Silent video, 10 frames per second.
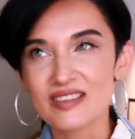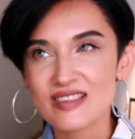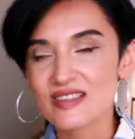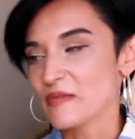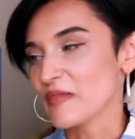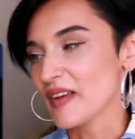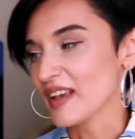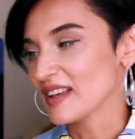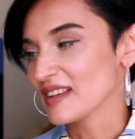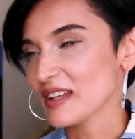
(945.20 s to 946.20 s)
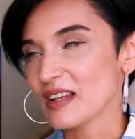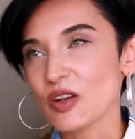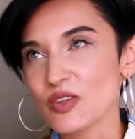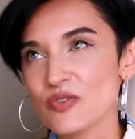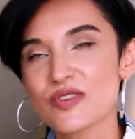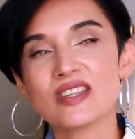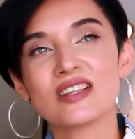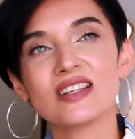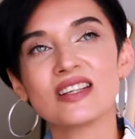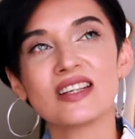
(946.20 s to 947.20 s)
something that lots of
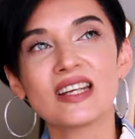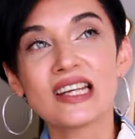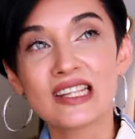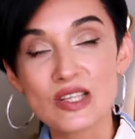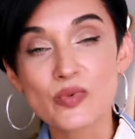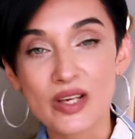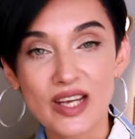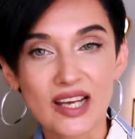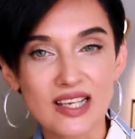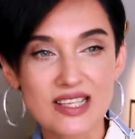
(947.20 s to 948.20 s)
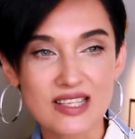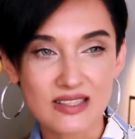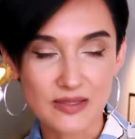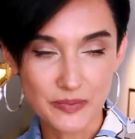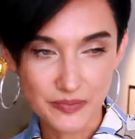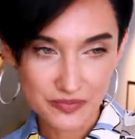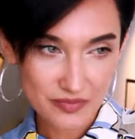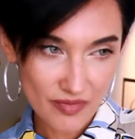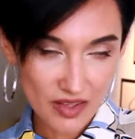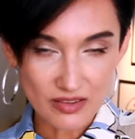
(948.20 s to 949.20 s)
sun. This one has
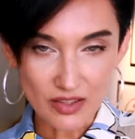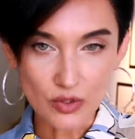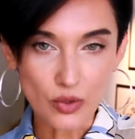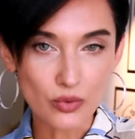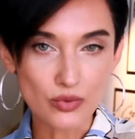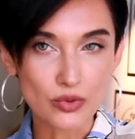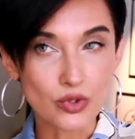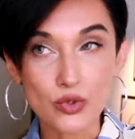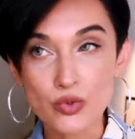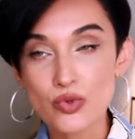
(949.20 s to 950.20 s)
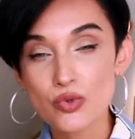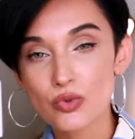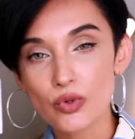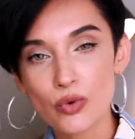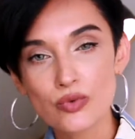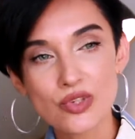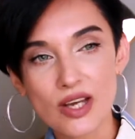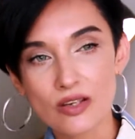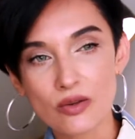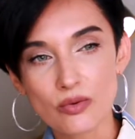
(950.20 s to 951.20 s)
the yuzu note.
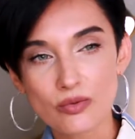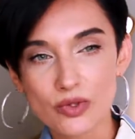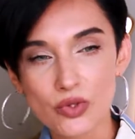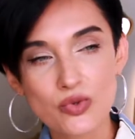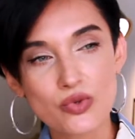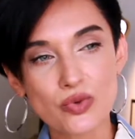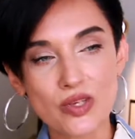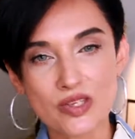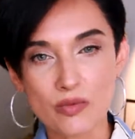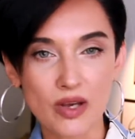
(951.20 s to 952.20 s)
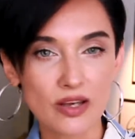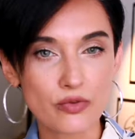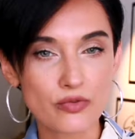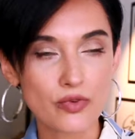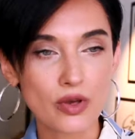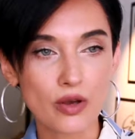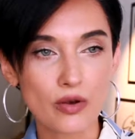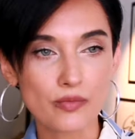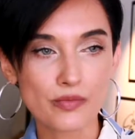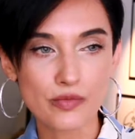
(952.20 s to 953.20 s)
I don't know, yuzu is some kind of
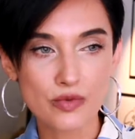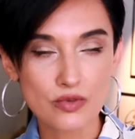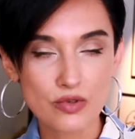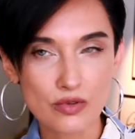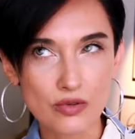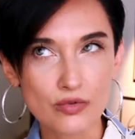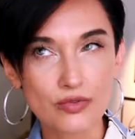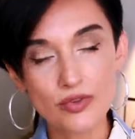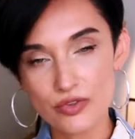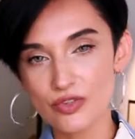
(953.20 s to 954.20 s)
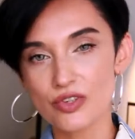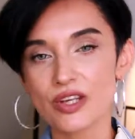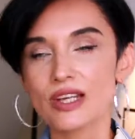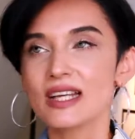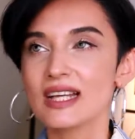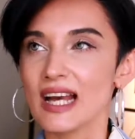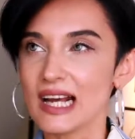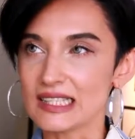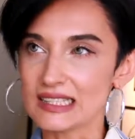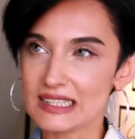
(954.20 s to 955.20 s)
fruit,
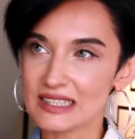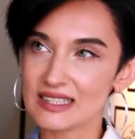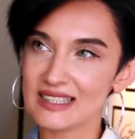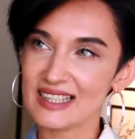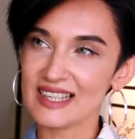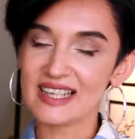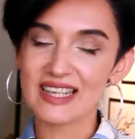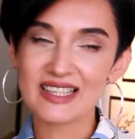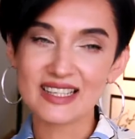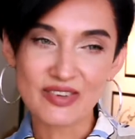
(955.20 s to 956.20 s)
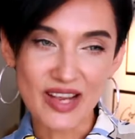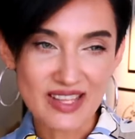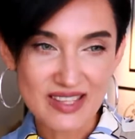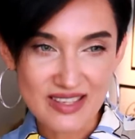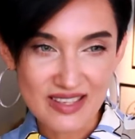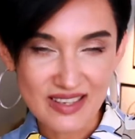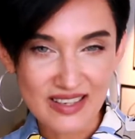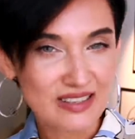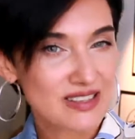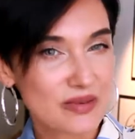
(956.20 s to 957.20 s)
and it creates
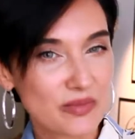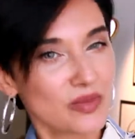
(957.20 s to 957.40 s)
it